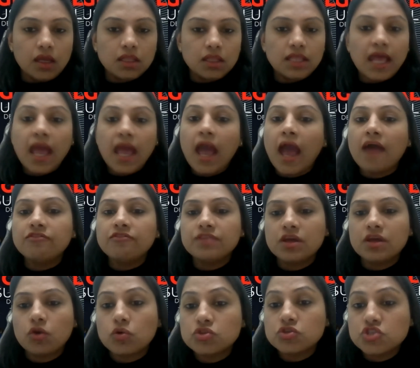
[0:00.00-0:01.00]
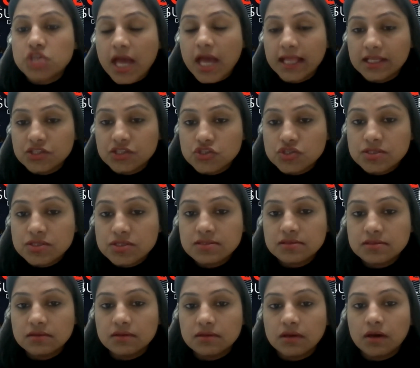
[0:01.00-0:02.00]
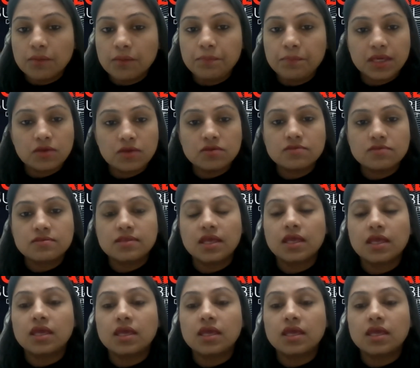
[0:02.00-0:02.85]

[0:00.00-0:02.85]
They have their own challenges because